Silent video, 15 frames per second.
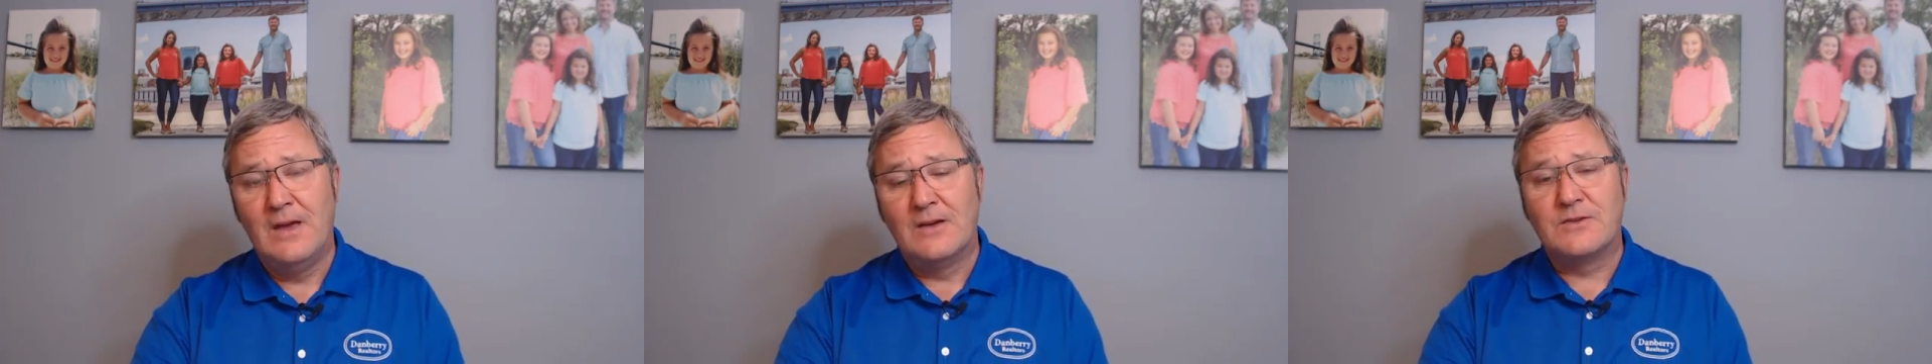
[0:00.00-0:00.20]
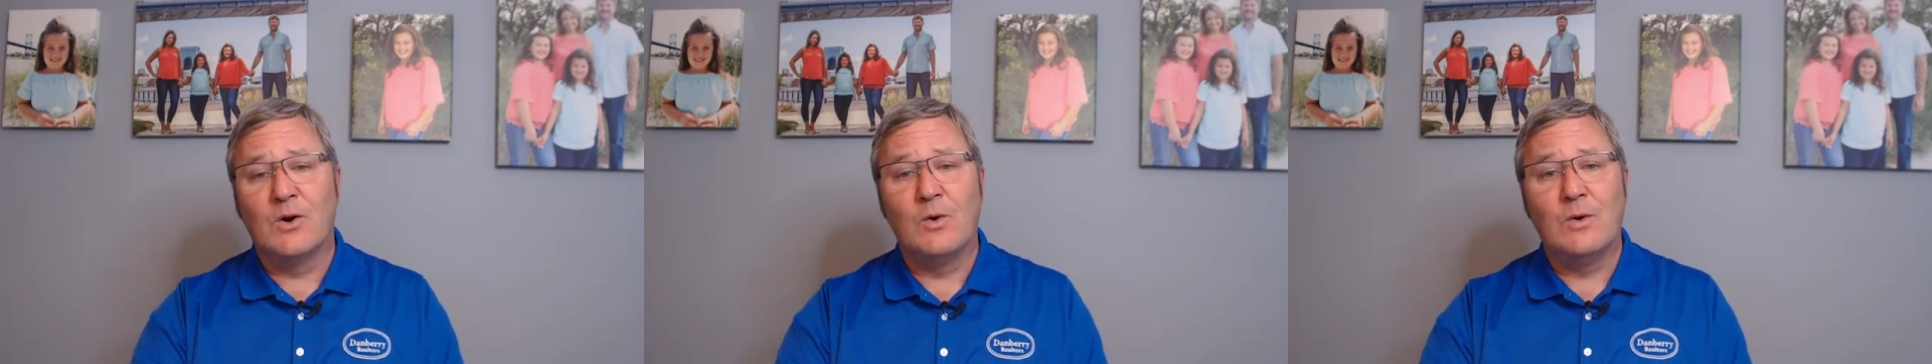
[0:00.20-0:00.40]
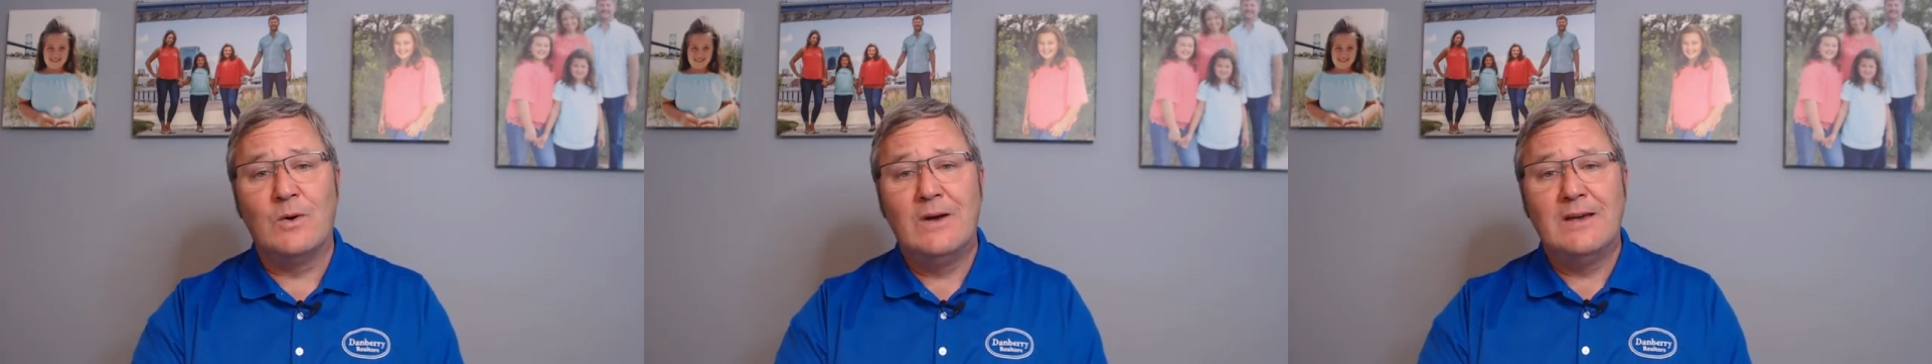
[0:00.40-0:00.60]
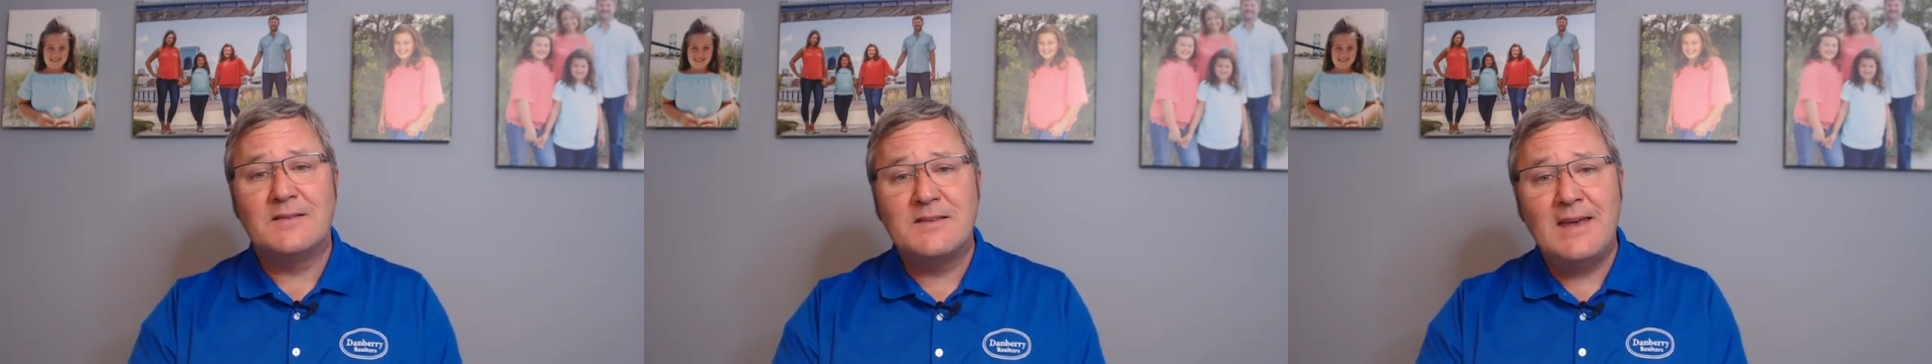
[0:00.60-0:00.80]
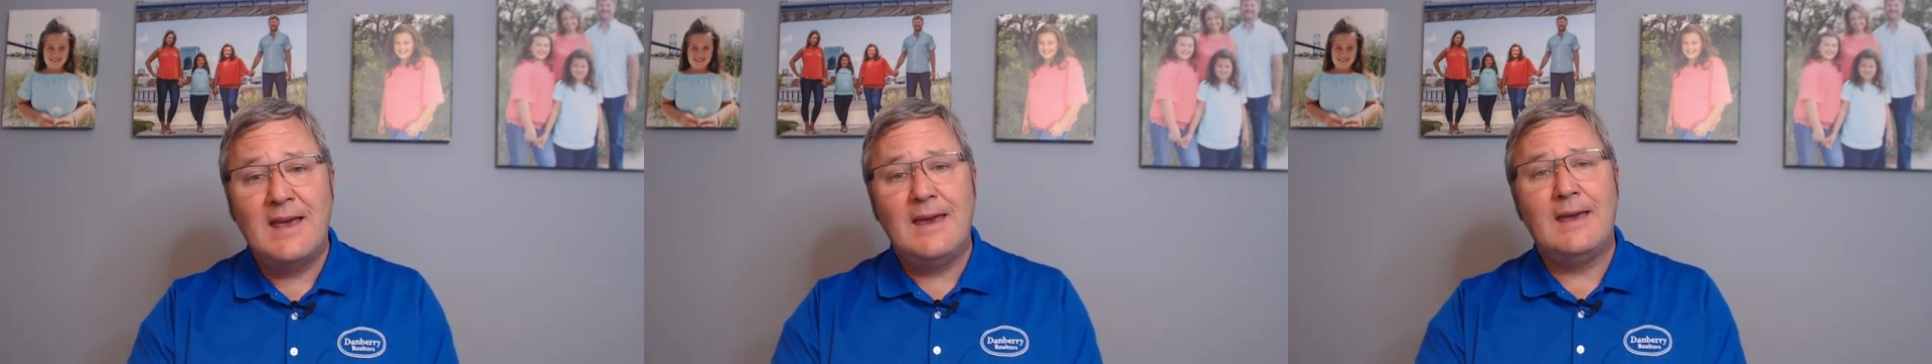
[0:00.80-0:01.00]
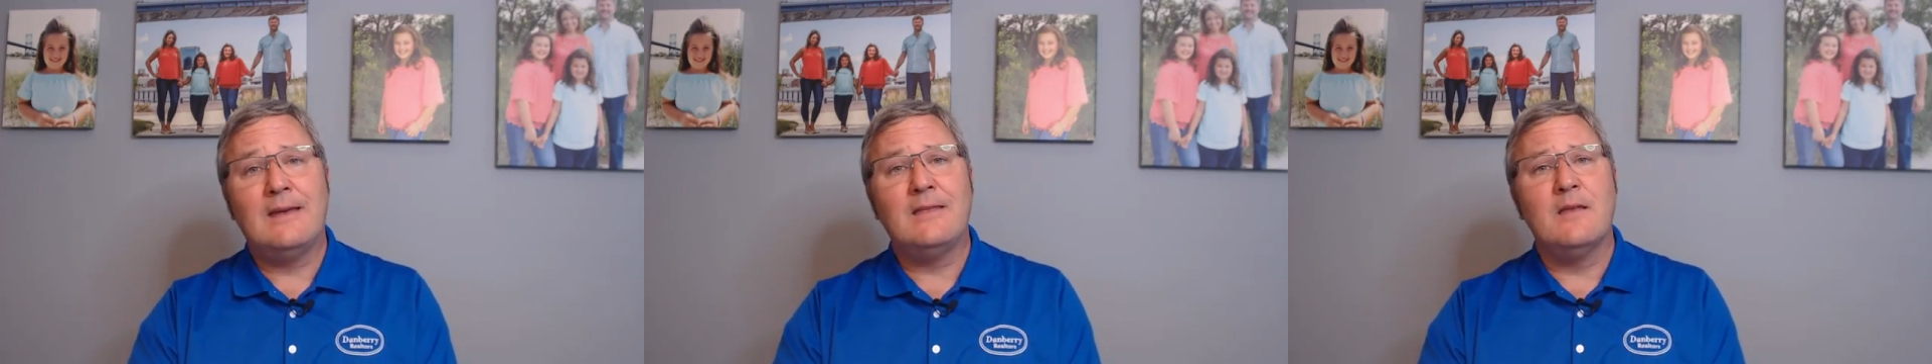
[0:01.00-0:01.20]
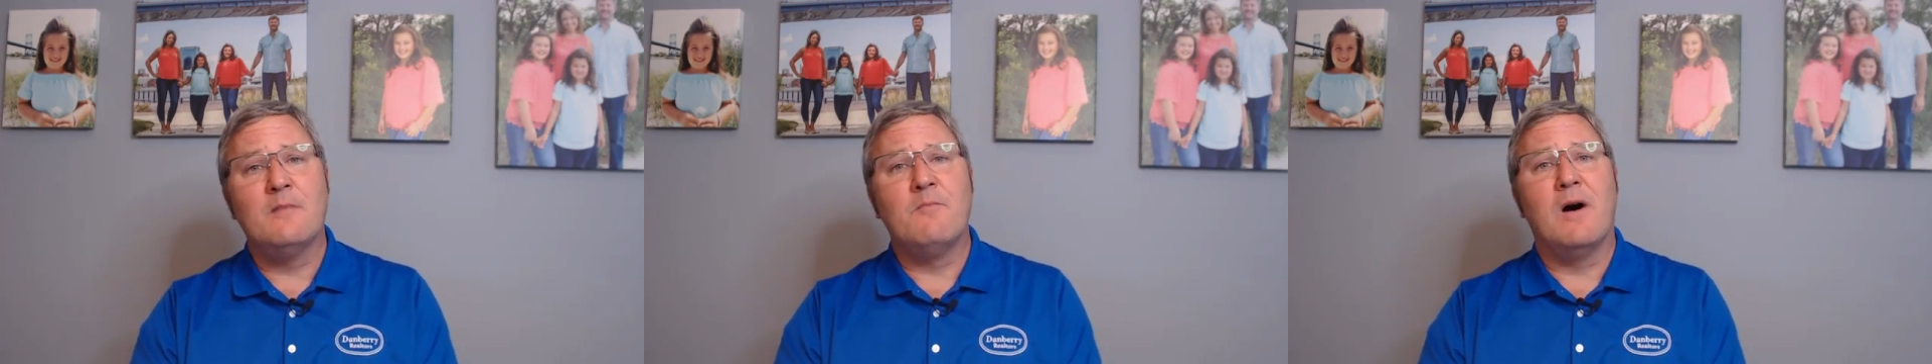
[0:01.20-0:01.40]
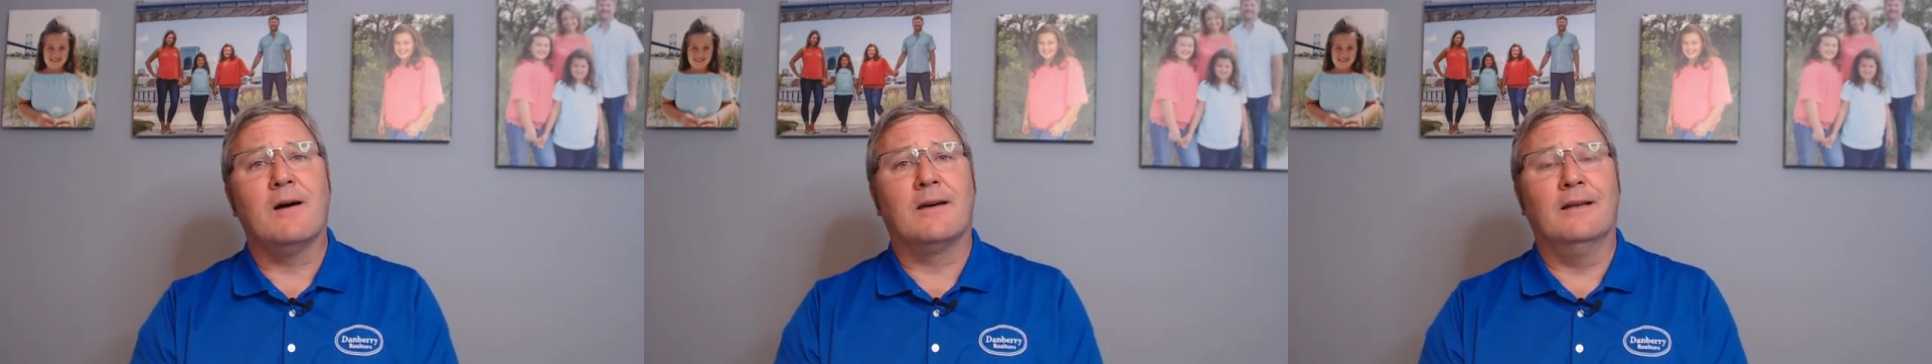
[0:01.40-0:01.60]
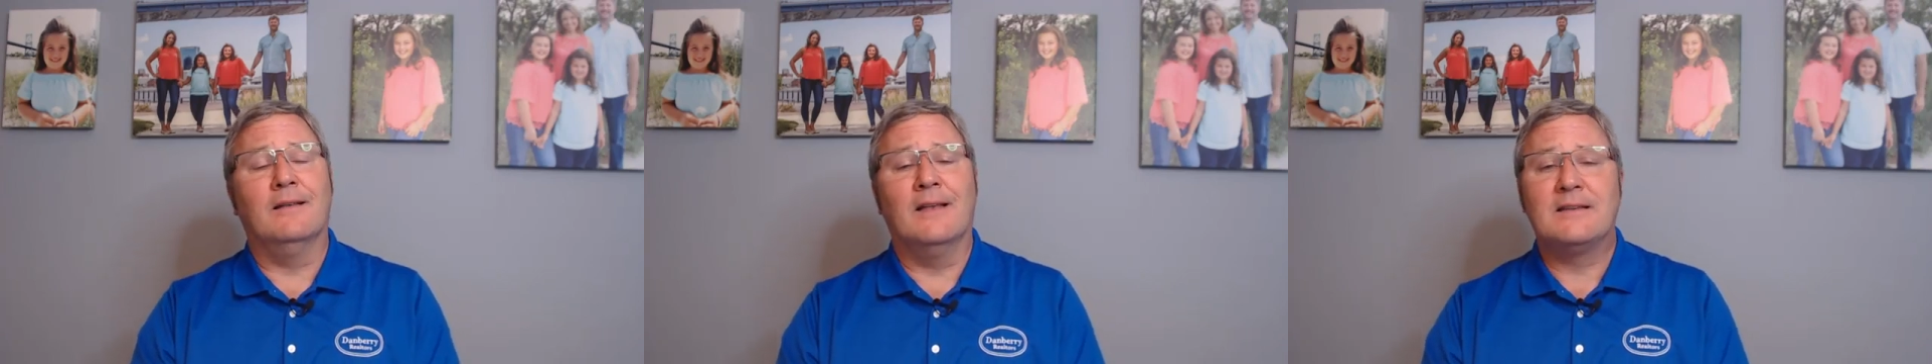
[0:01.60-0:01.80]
So stay in the market.